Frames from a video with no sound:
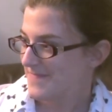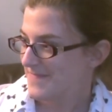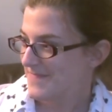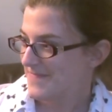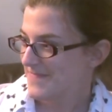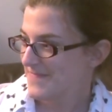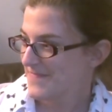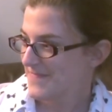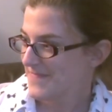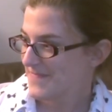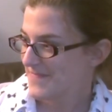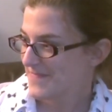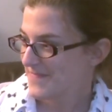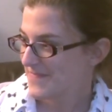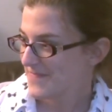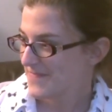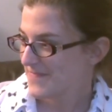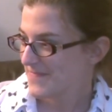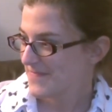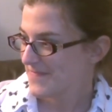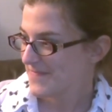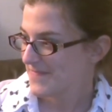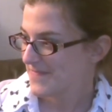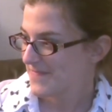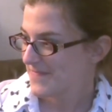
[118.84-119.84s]

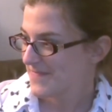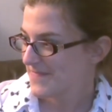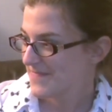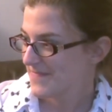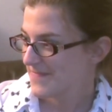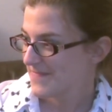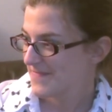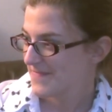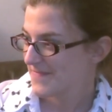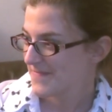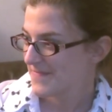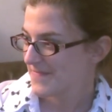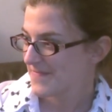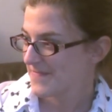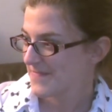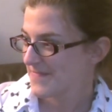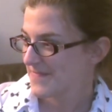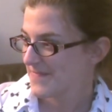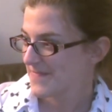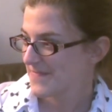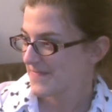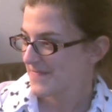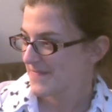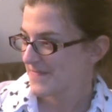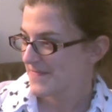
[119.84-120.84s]

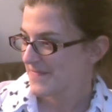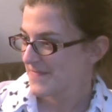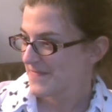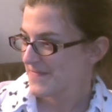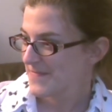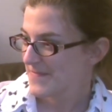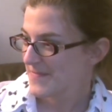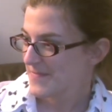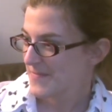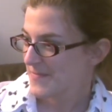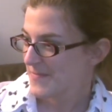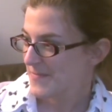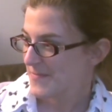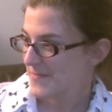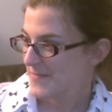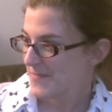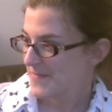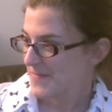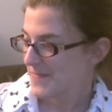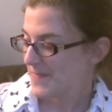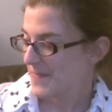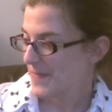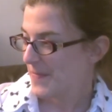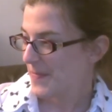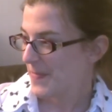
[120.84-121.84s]

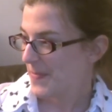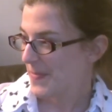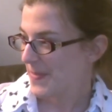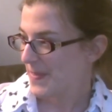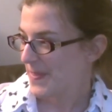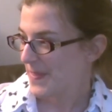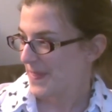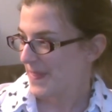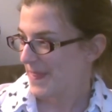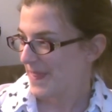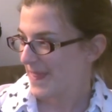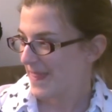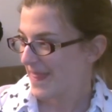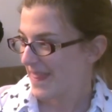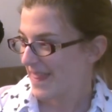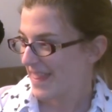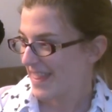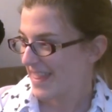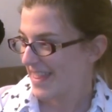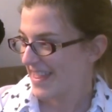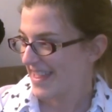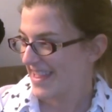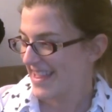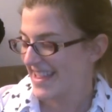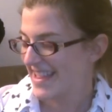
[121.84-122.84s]
No words are spoken by the person on screen.